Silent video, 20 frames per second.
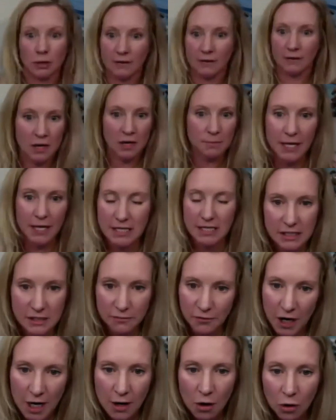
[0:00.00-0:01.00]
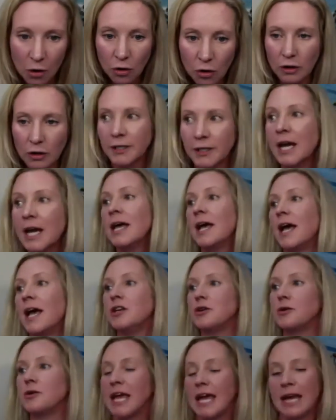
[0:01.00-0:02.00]
live in a place that's very cold
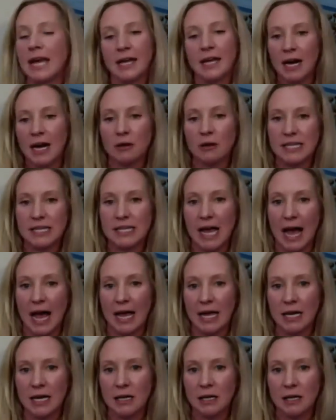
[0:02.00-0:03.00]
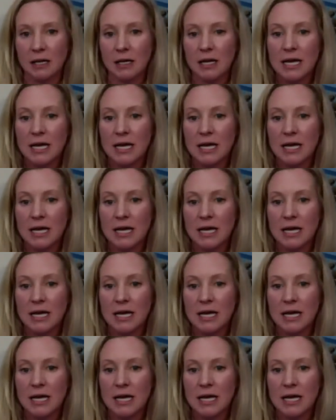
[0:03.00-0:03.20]
and you can't get outside,